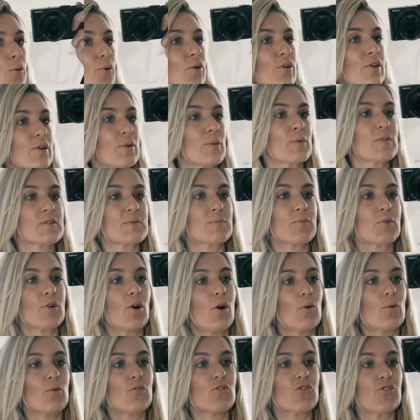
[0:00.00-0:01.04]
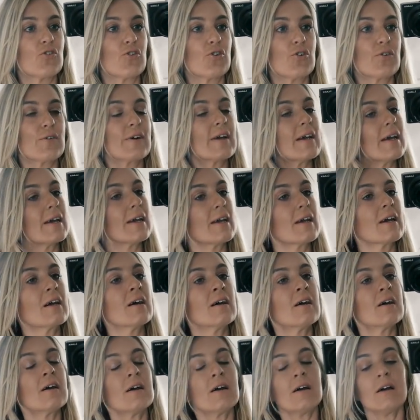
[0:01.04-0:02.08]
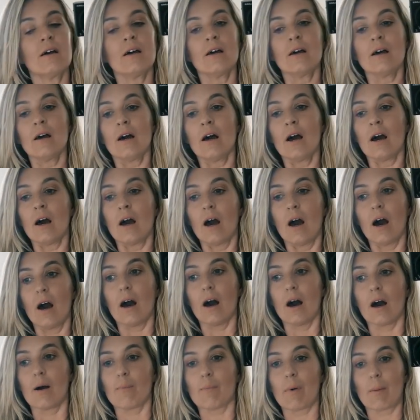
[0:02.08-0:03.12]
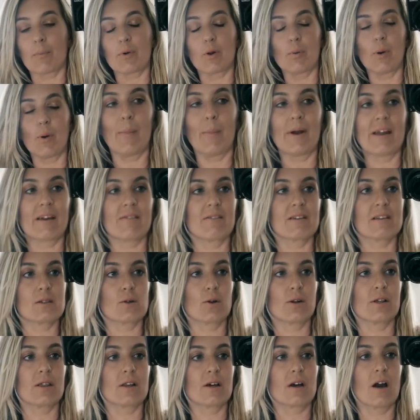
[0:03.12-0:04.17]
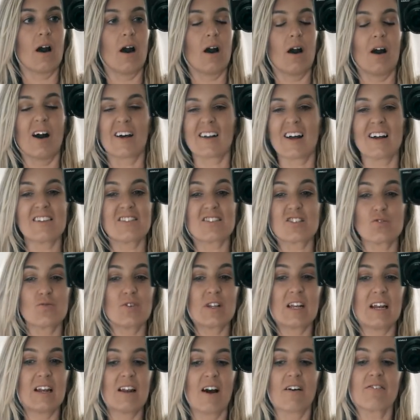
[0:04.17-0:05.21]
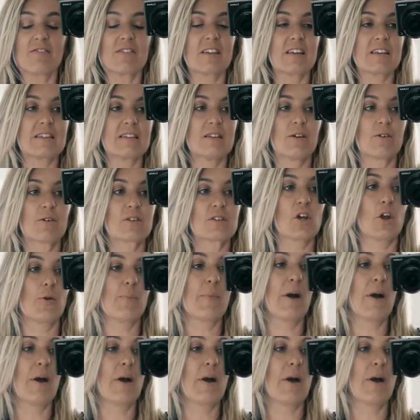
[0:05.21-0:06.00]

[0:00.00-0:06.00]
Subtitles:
wore it with some gold jewelry. I'm going my earrings on in the car, and I just really love this look so